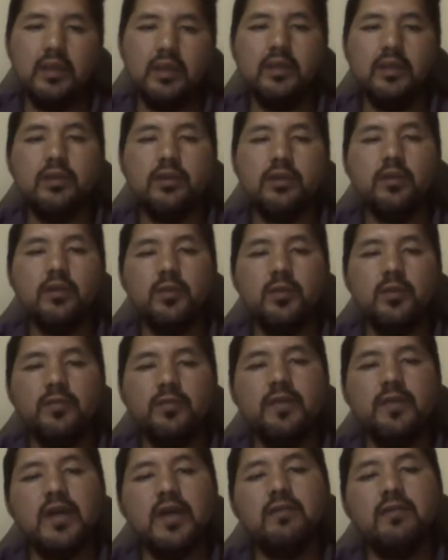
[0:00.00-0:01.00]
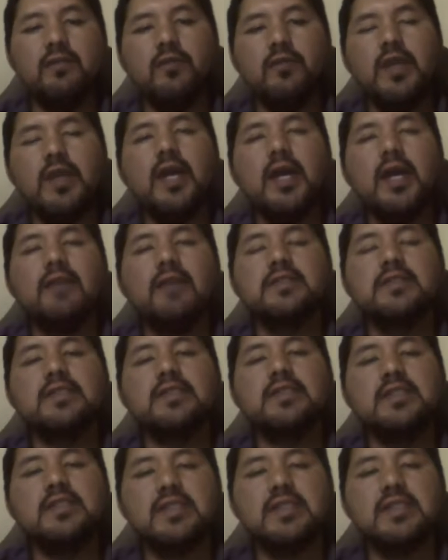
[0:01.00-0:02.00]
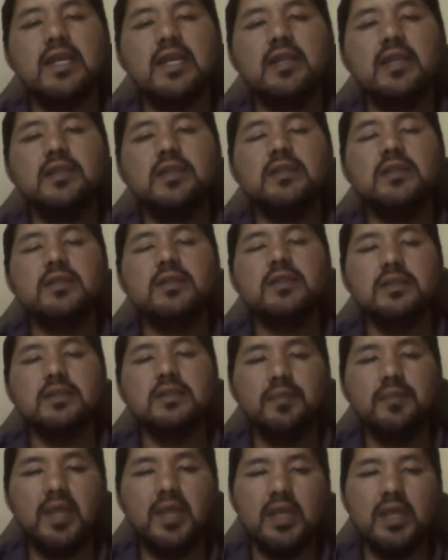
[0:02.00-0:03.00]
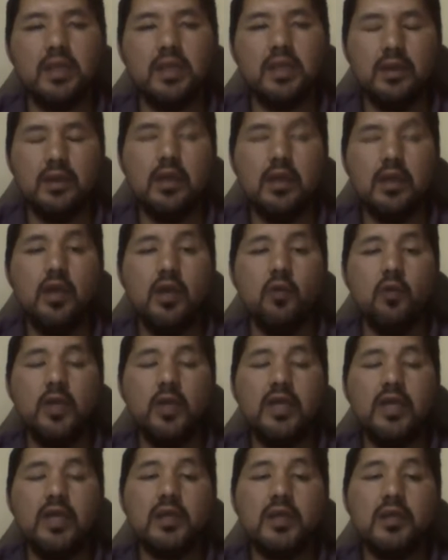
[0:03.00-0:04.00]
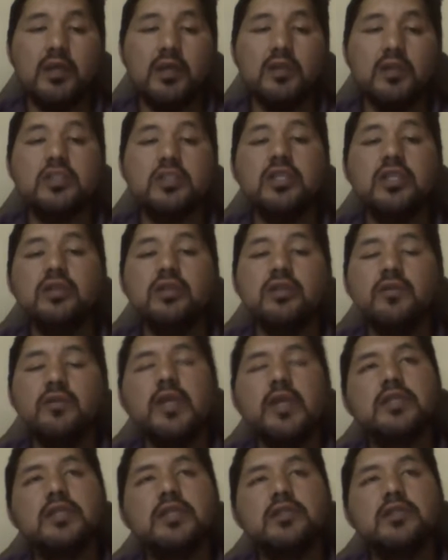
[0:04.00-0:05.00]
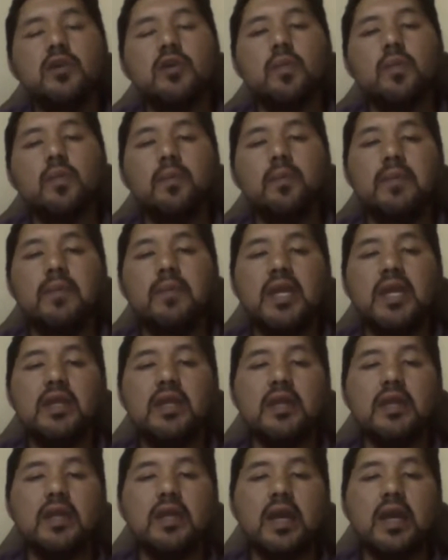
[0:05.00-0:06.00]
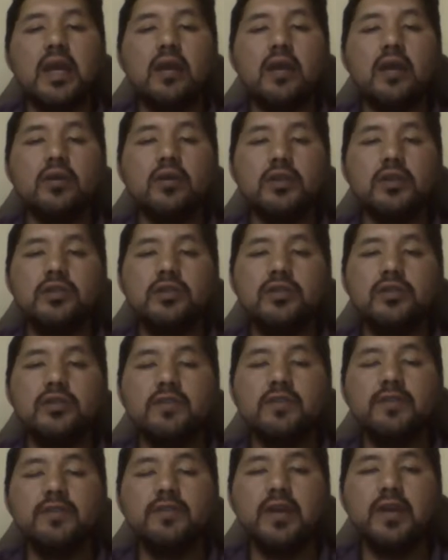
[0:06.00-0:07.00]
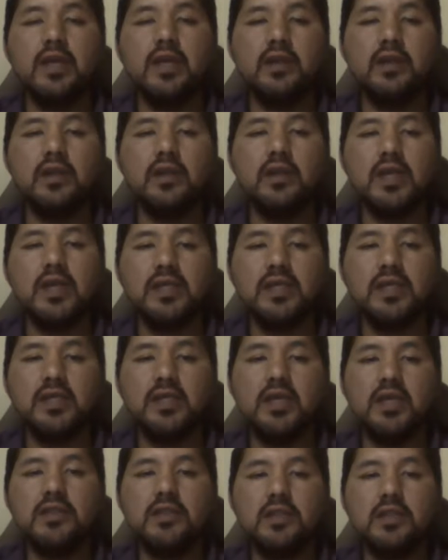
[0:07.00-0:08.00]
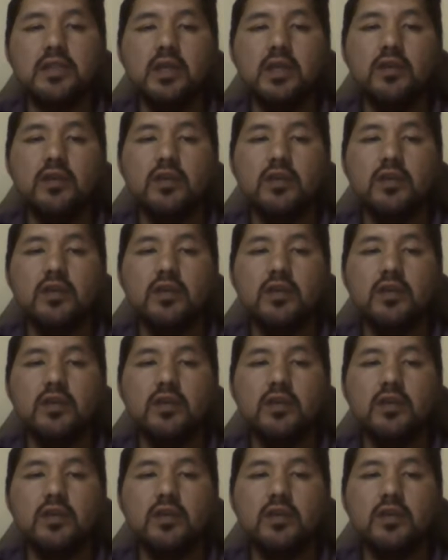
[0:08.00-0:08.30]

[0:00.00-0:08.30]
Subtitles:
Number 5, we have sentence meaning. We can consider some meaning according to different candidates.